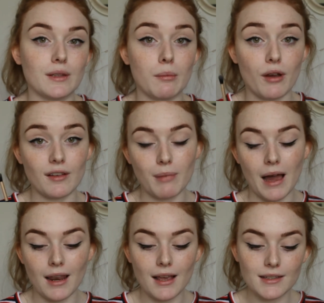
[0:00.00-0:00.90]
the Brave
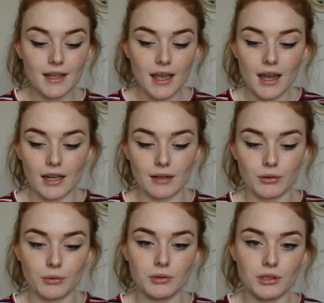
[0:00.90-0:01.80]
palette, and I'm
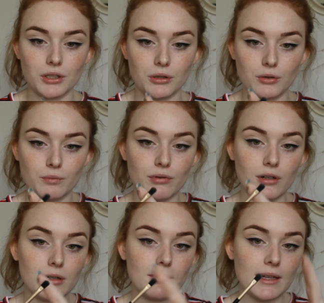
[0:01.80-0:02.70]
going to use
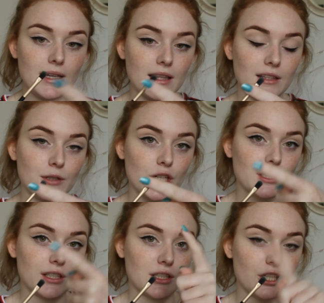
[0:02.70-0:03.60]
probably
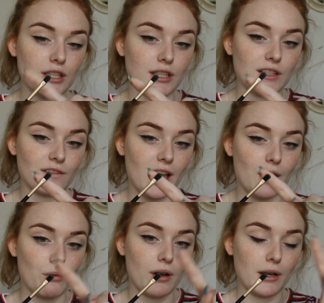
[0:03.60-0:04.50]
just this
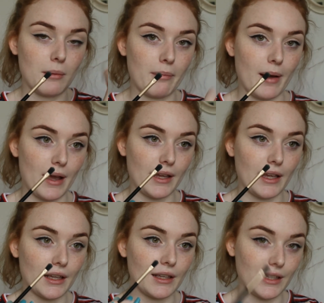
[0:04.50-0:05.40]
flat one by
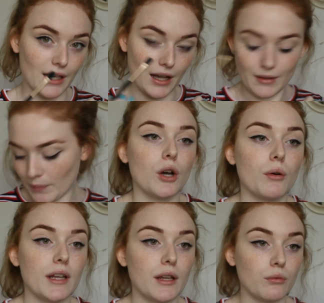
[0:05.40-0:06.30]
here.
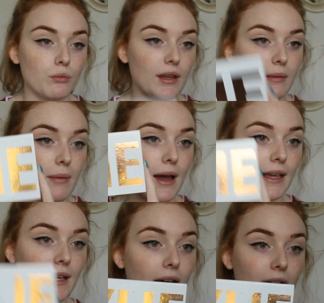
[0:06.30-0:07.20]
Going in with
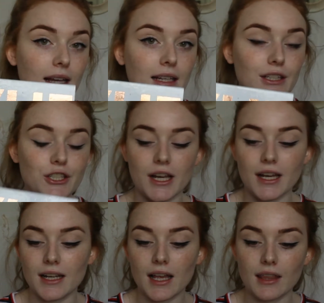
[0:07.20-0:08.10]
my Kylie
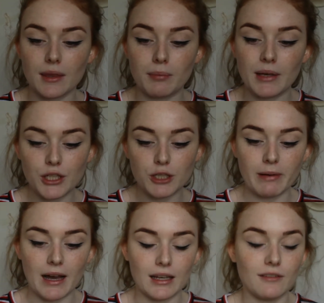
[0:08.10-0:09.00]
Jenner the Peach
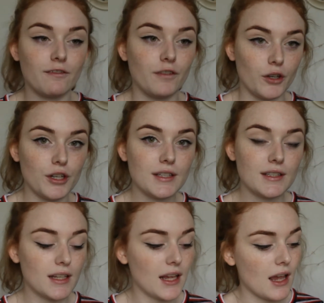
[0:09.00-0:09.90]
palette
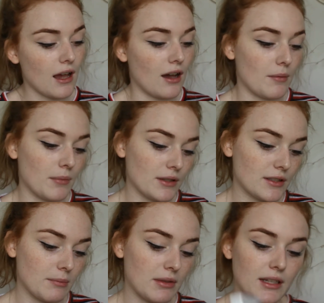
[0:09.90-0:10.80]
first.
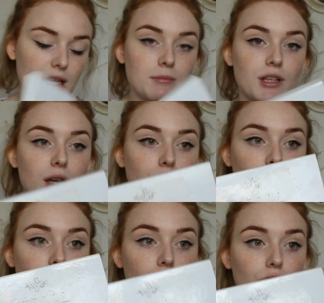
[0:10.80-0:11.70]
Some of the names I
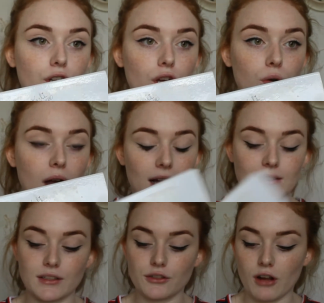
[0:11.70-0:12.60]
will not know
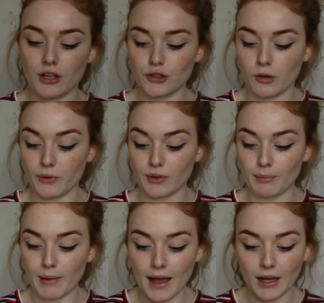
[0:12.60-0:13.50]
as it's scratched up on the
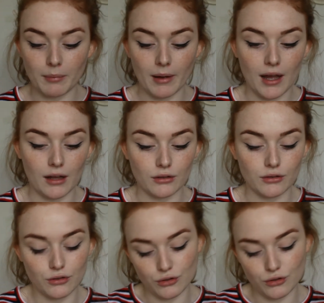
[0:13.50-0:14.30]
back, but I'll